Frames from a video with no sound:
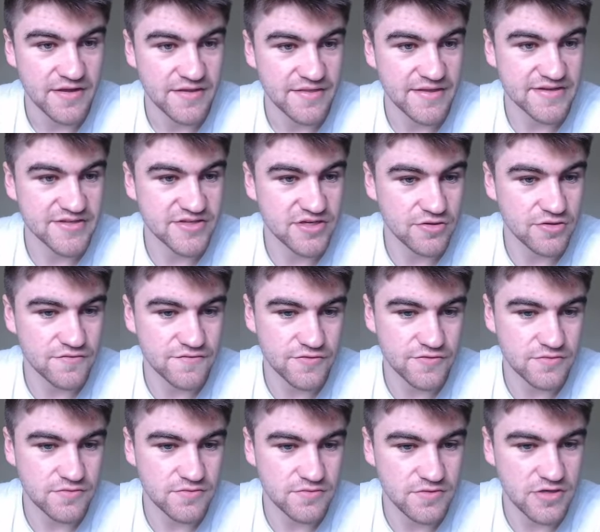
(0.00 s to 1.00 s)
that you go
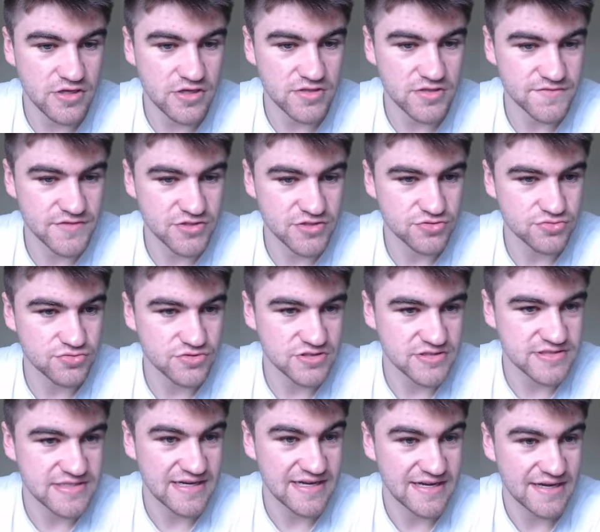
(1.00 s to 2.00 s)
for Oliver, who
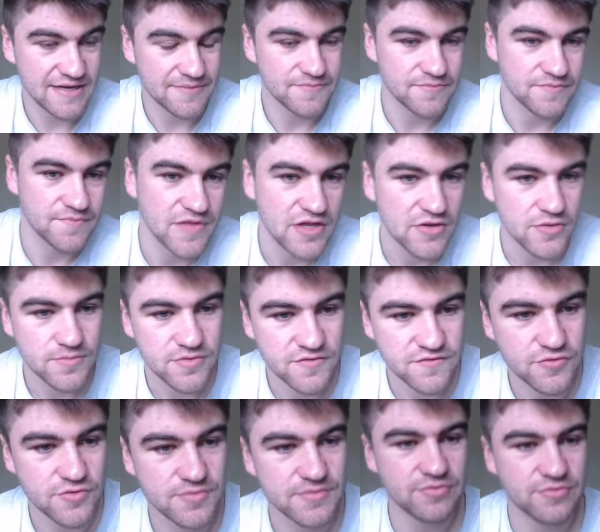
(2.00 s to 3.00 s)
was
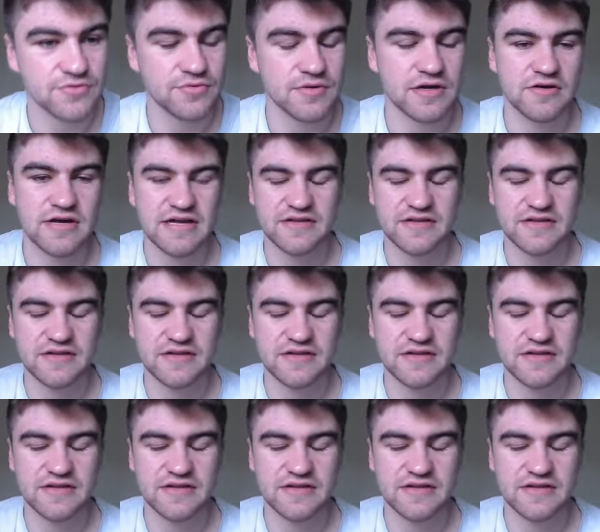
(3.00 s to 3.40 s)
performing pretty well.